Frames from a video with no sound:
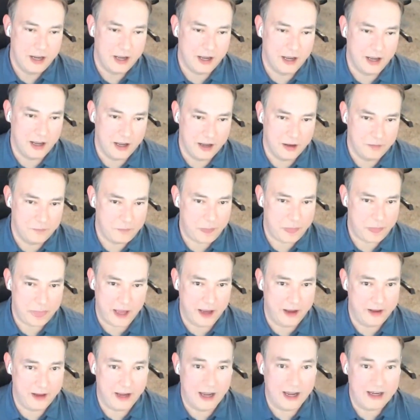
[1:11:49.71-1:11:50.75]

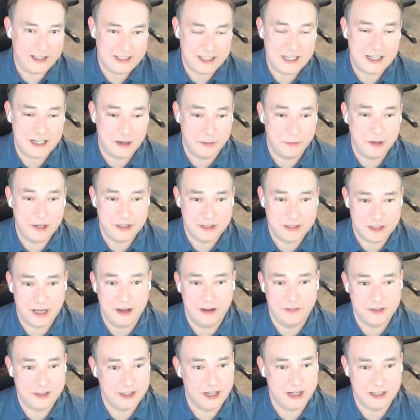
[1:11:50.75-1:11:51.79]
I see companies that
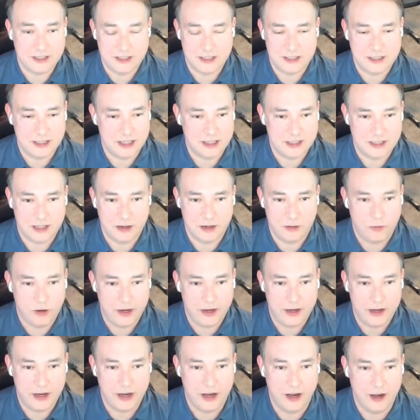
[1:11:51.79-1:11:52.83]
have a ton of success that
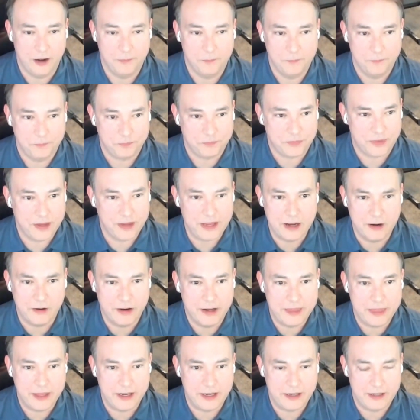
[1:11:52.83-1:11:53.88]
way. I
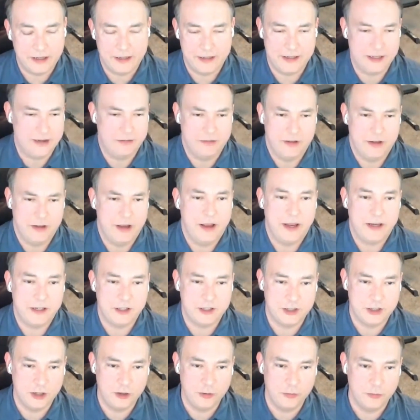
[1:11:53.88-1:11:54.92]
think, heck,
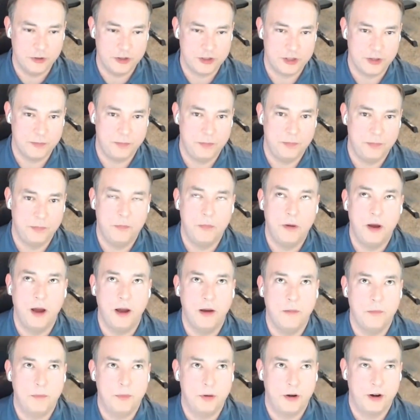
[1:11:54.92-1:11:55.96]
Zoom was a
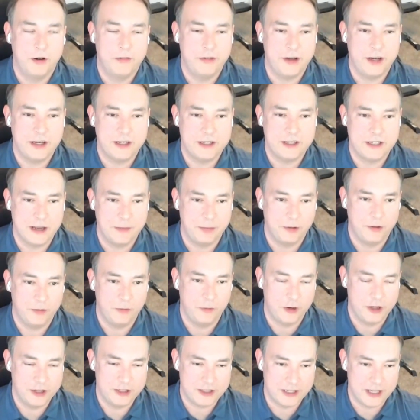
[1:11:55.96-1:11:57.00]
perfect example of
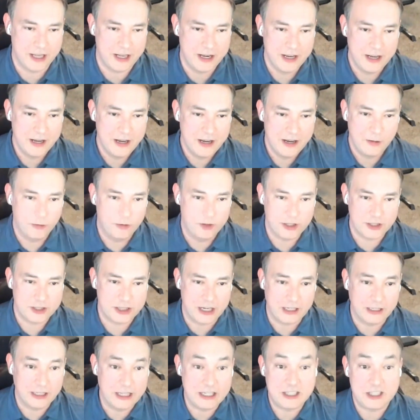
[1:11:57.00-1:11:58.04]
ones that were just
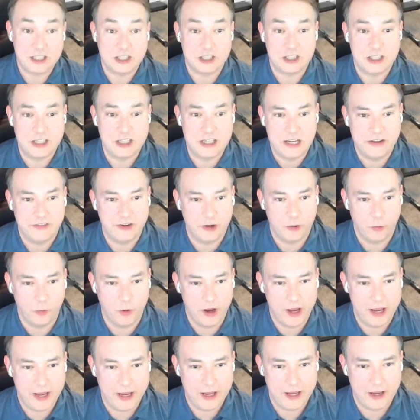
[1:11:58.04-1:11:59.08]
like, let's just give it
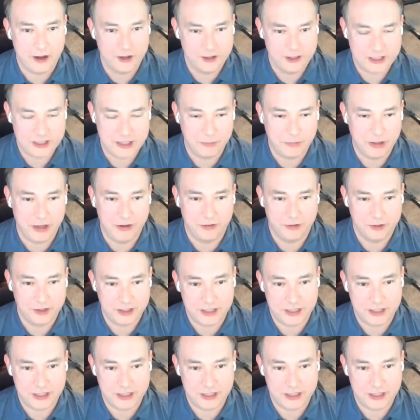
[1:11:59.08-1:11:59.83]
away on some level to